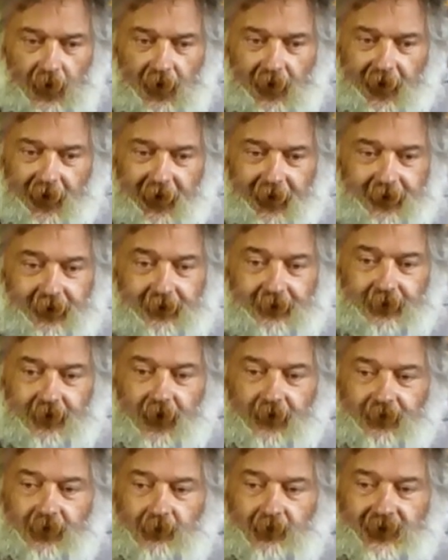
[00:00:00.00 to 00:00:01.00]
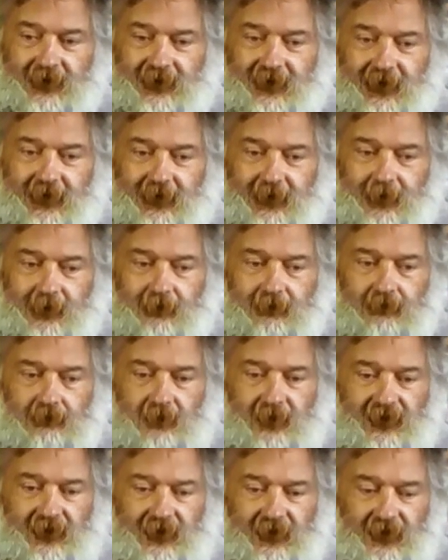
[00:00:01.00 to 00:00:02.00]
I had a thriving business,
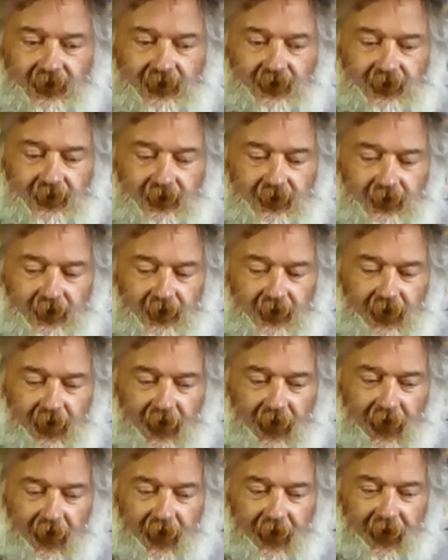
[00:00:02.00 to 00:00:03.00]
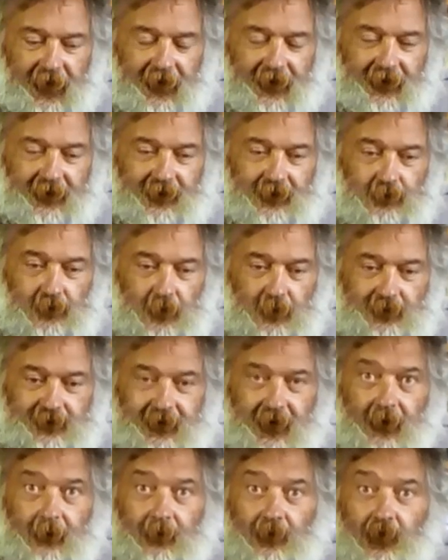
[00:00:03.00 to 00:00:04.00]
and we were
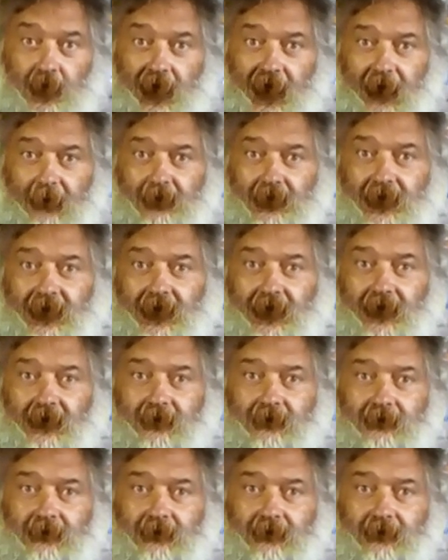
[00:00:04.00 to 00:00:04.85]
selling them quite happily,